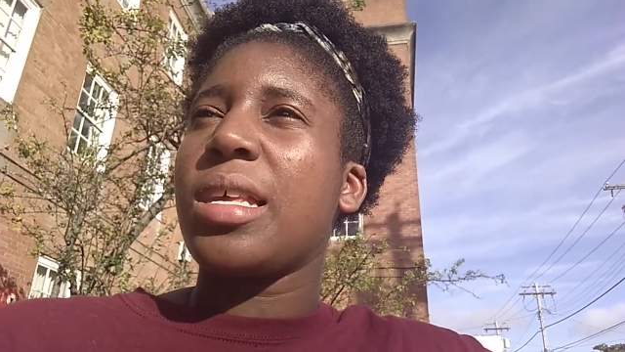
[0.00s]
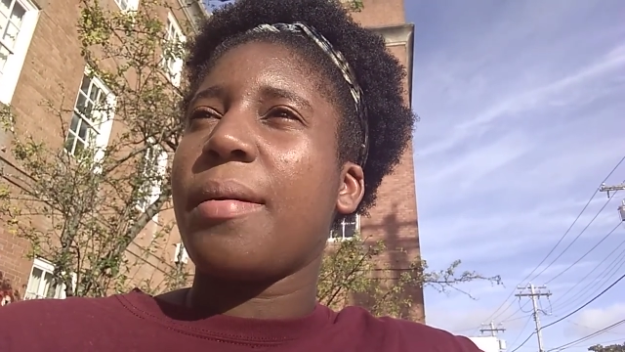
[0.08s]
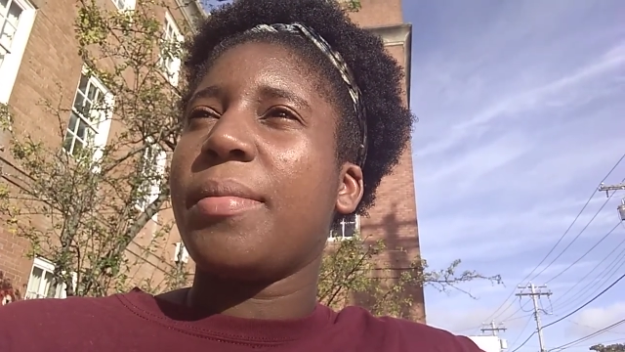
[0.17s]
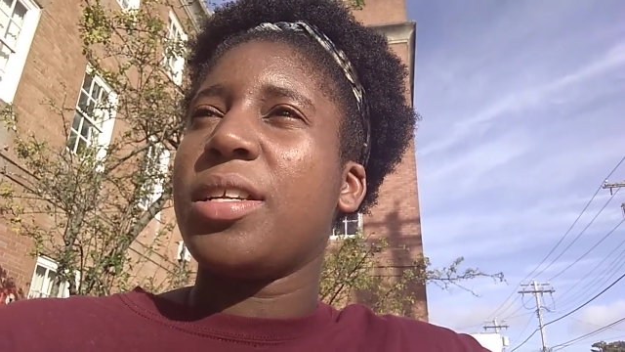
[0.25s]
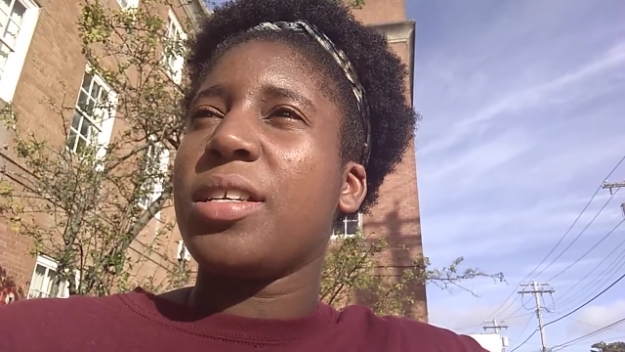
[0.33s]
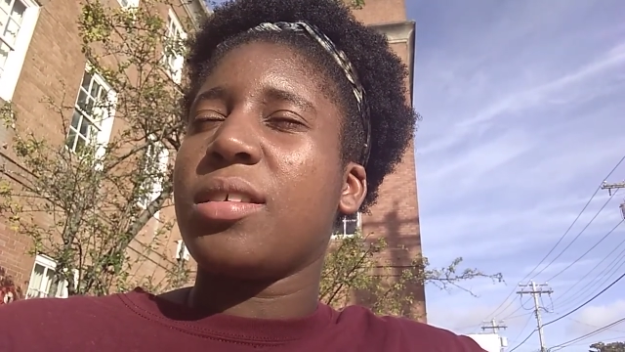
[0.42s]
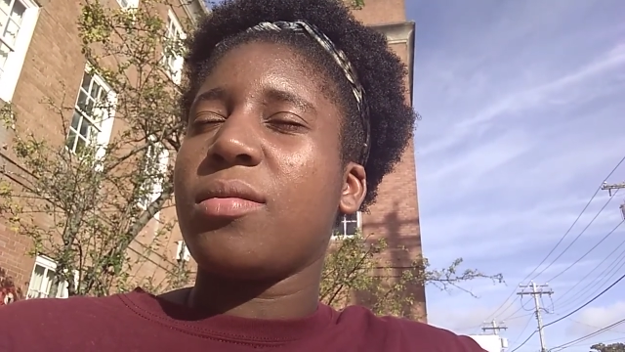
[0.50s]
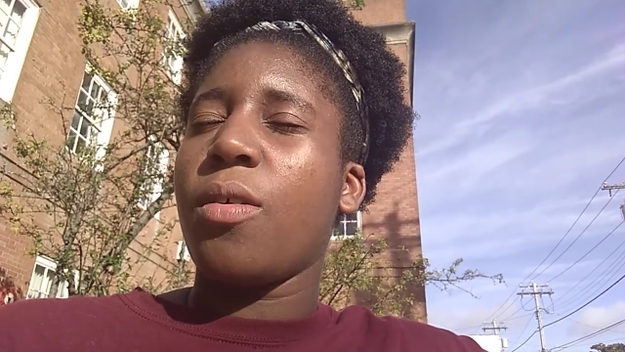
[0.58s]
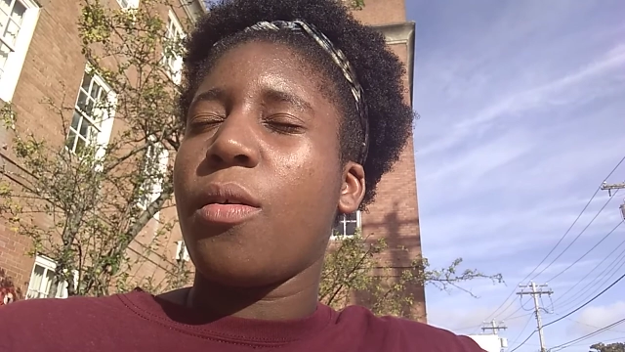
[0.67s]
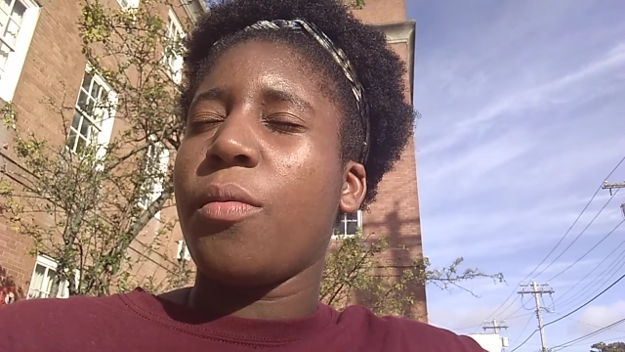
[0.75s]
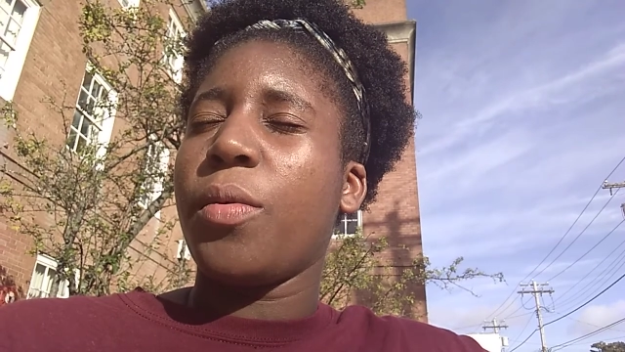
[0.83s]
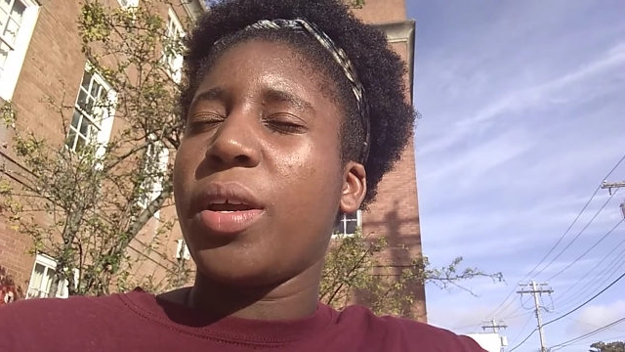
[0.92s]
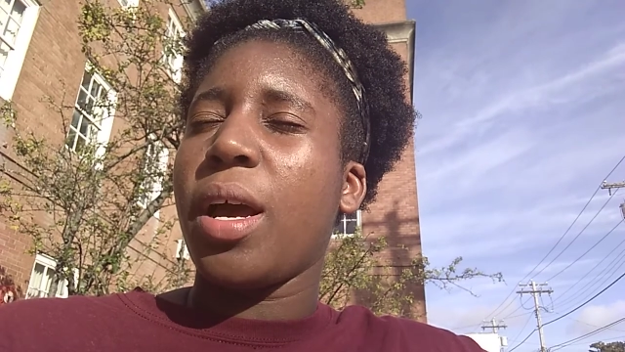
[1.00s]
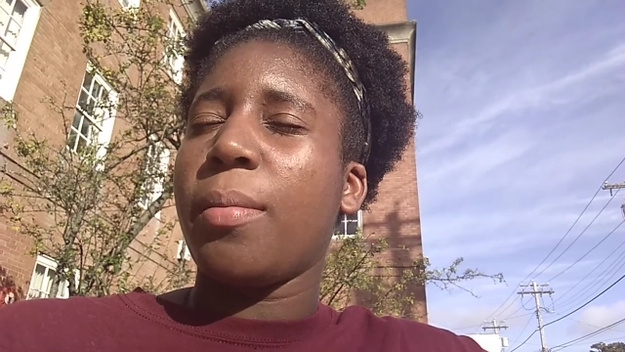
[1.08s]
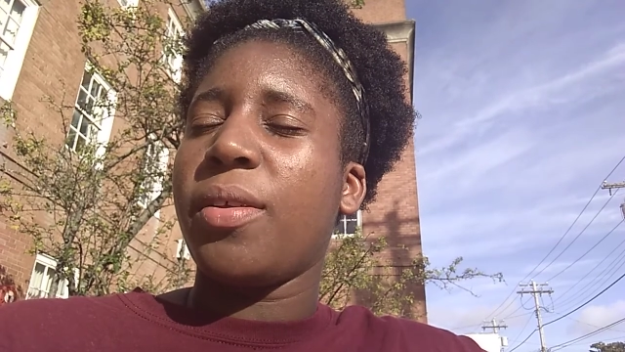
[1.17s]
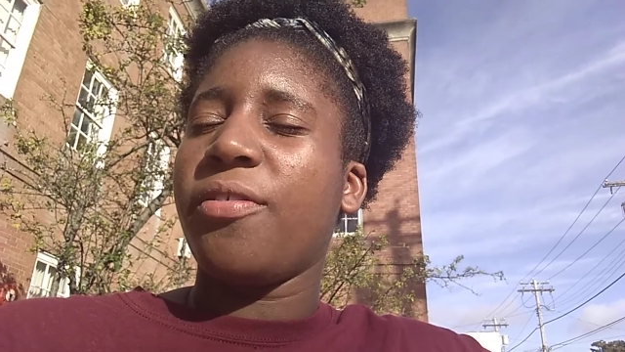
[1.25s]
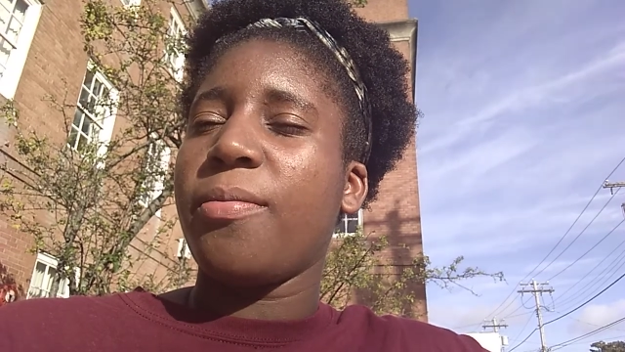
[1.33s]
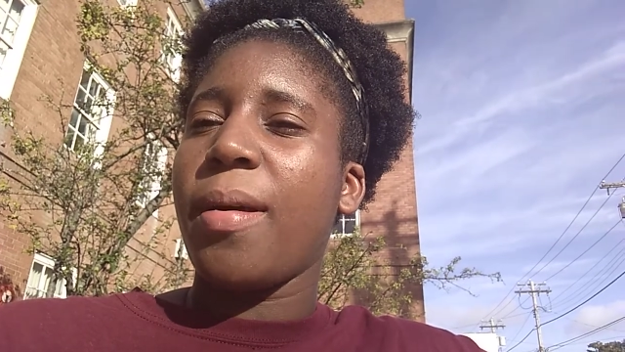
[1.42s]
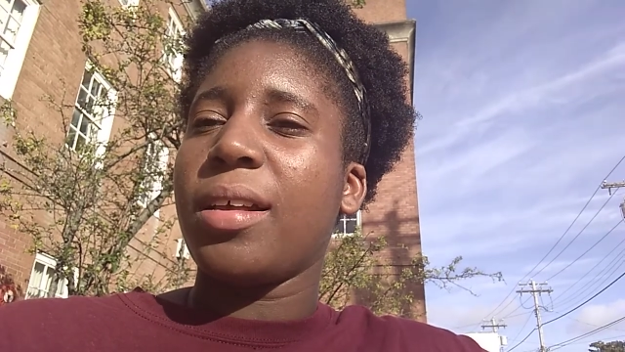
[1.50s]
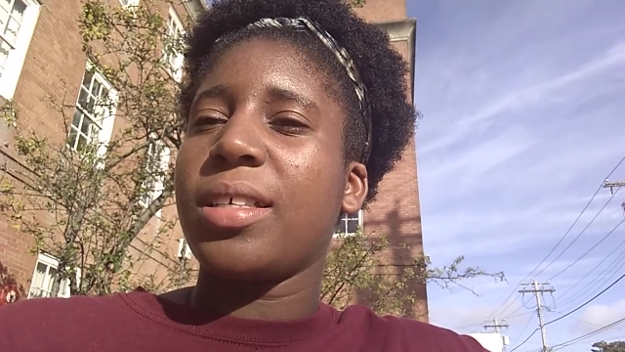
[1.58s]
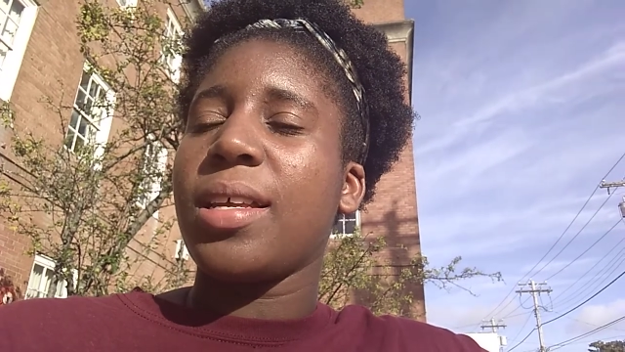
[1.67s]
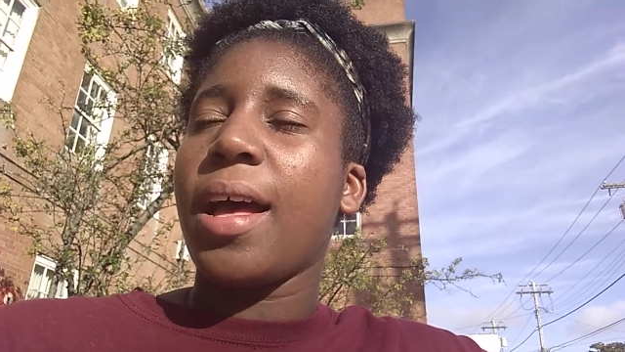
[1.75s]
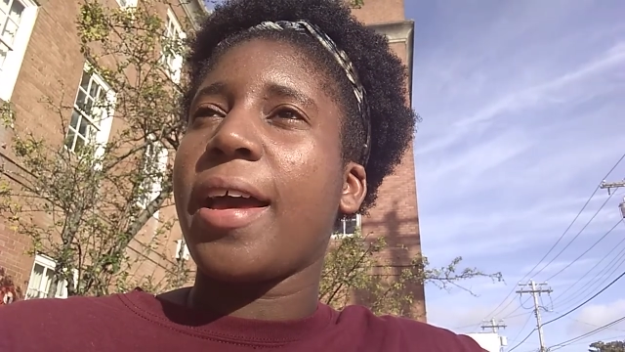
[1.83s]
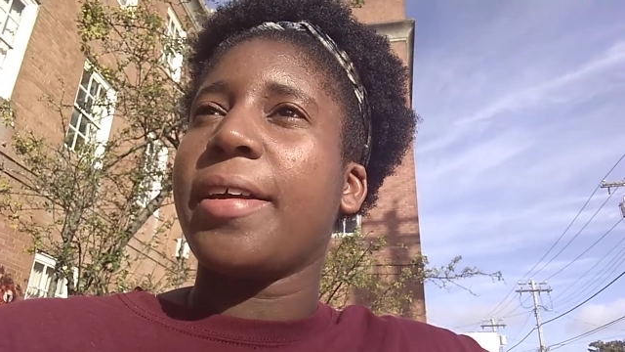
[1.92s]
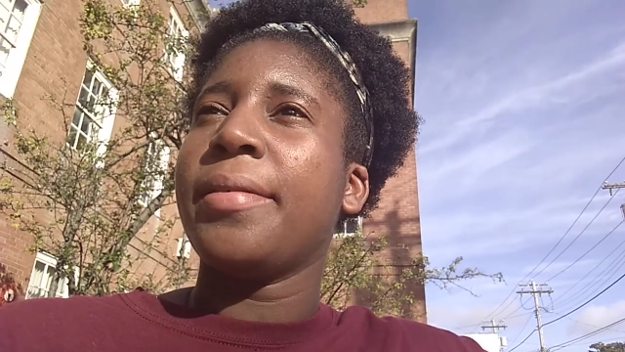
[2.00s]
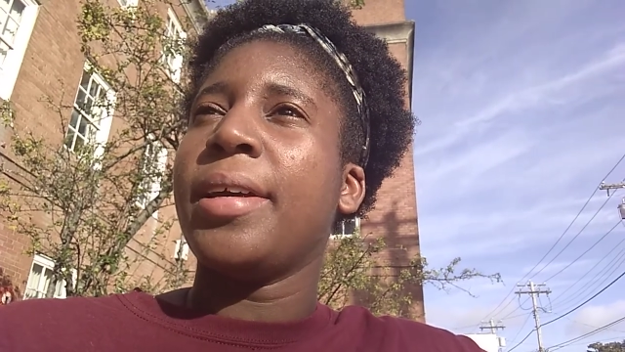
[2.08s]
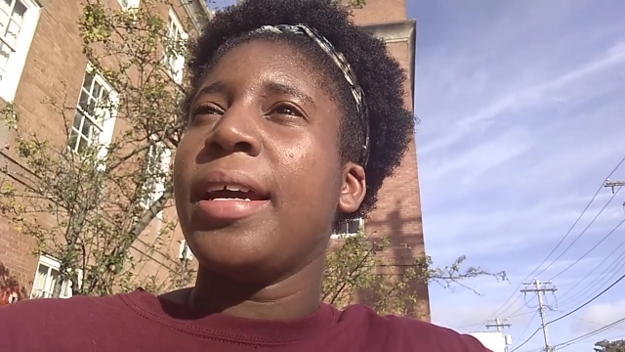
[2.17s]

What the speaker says: I've been just, we come in from outside.